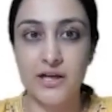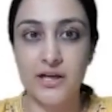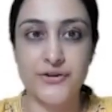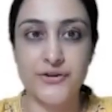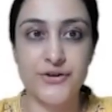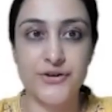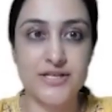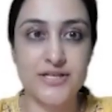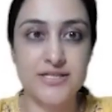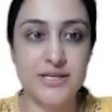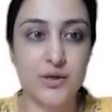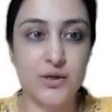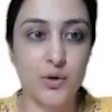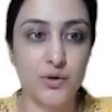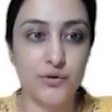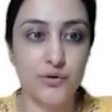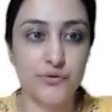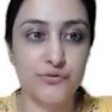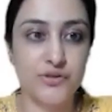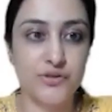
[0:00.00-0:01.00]
But the
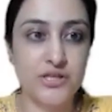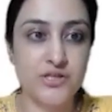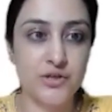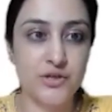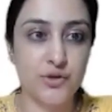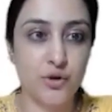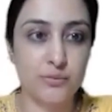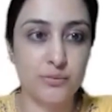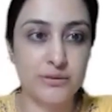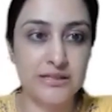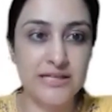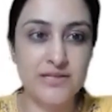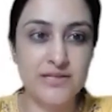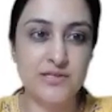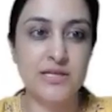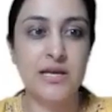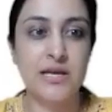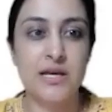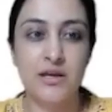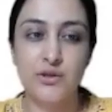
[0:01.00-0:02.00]
screen is not getting
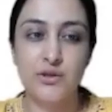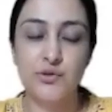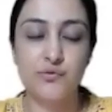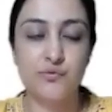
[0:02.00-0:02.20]
shared.